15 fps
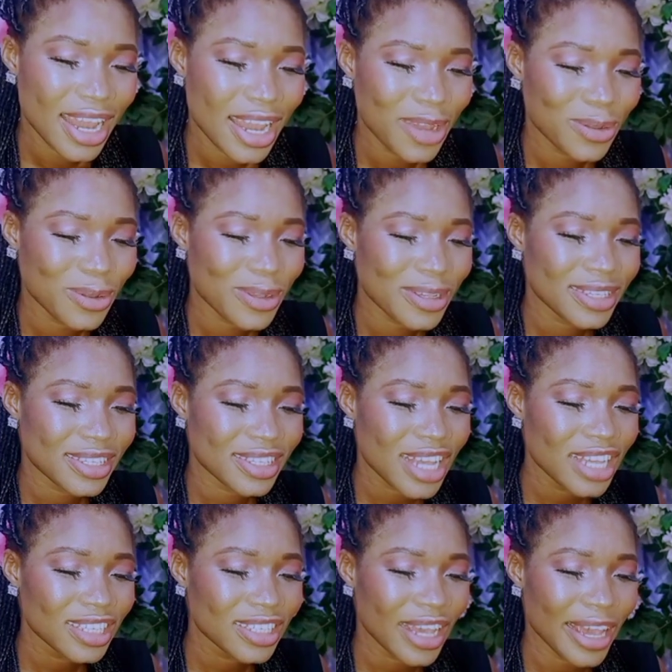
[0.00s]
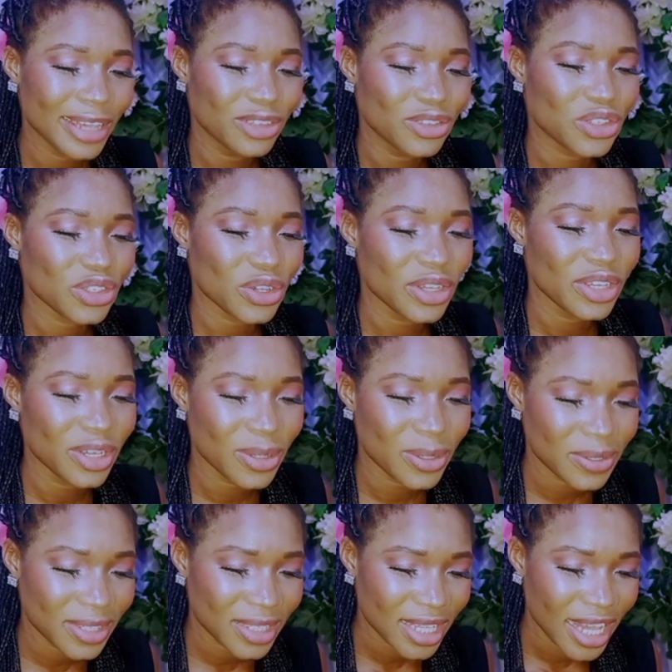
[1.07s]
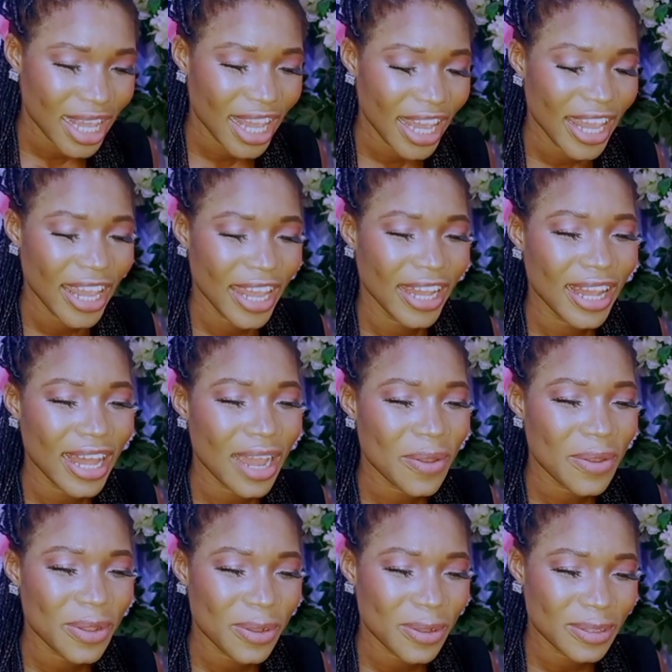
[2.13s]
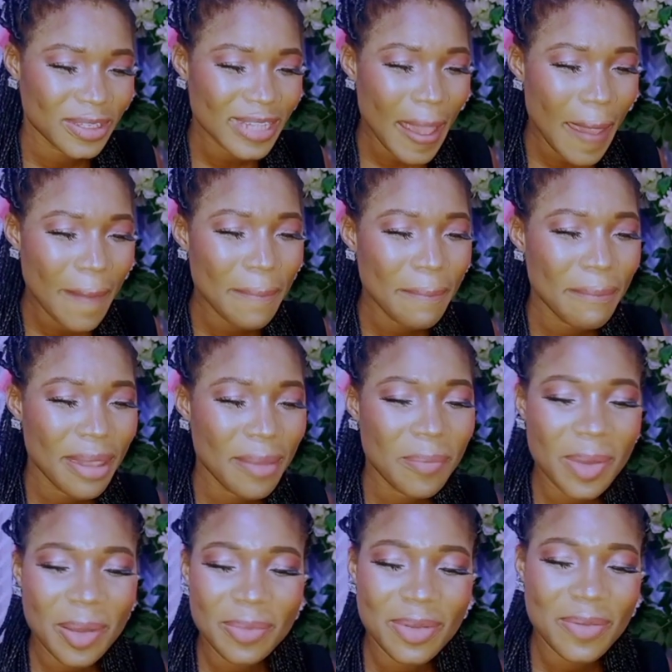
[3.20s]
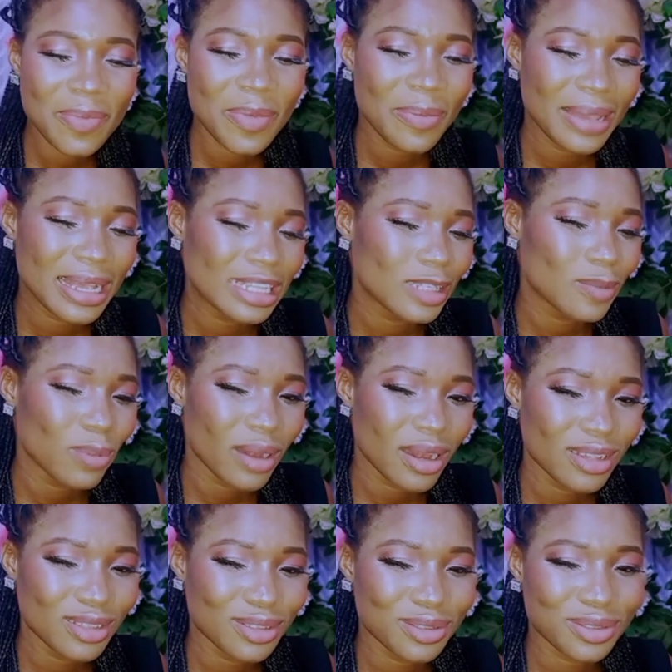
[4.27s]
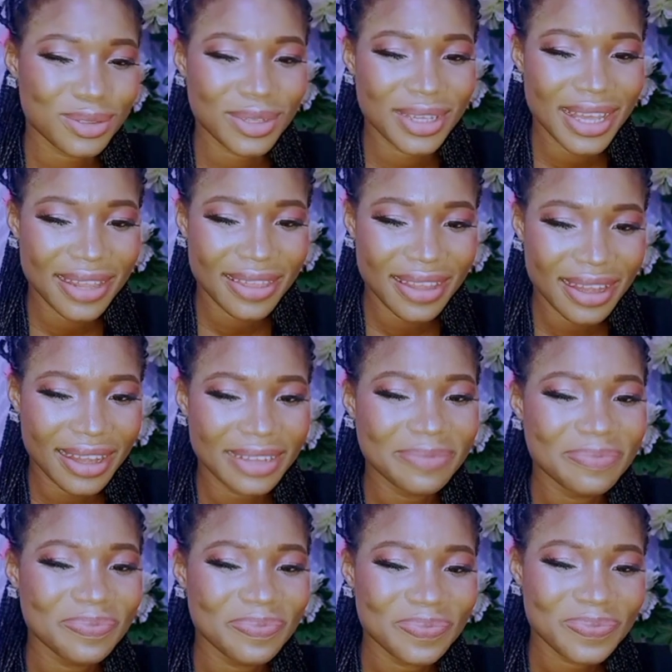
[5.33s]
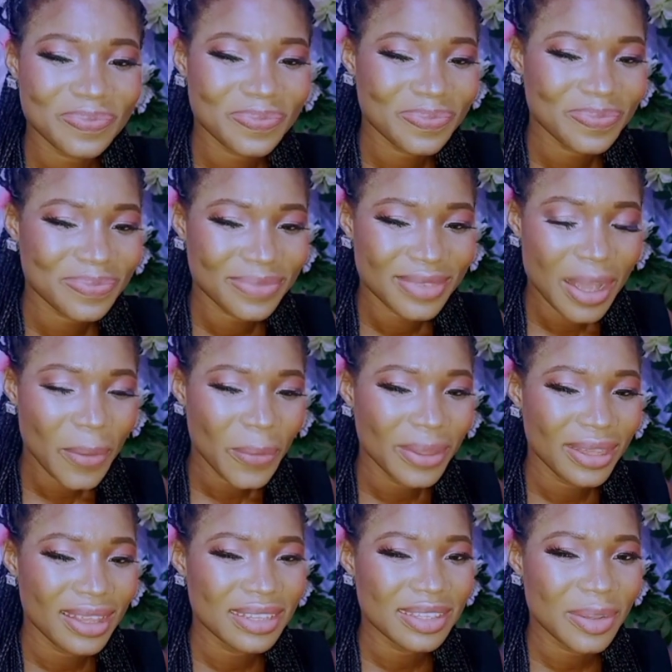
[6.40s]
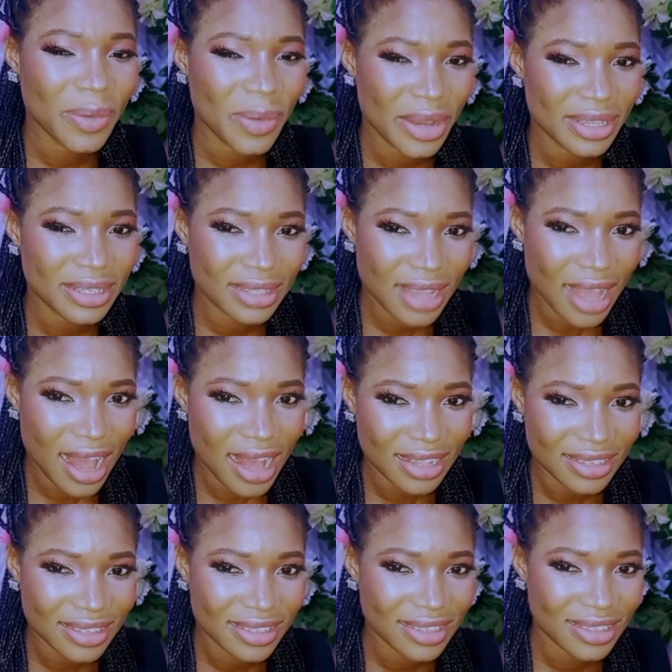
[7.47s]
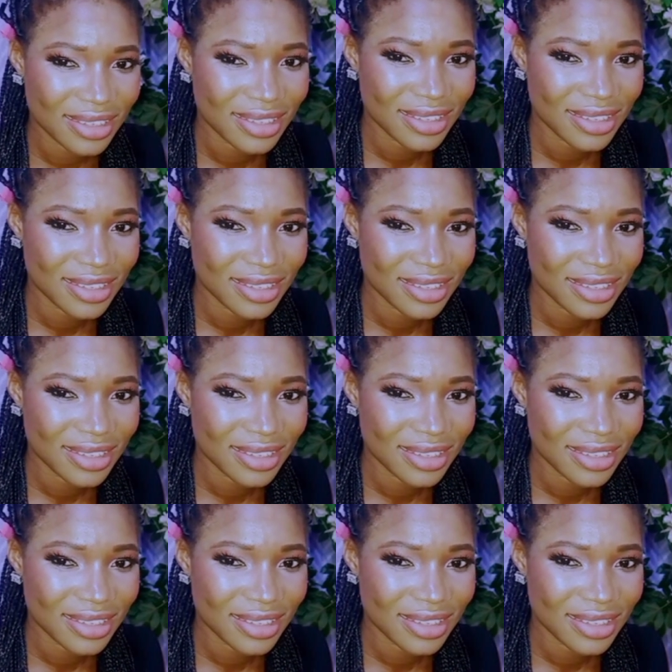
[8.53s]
It was such a joyous, hilarious, and memorable moment spent together with these great stars.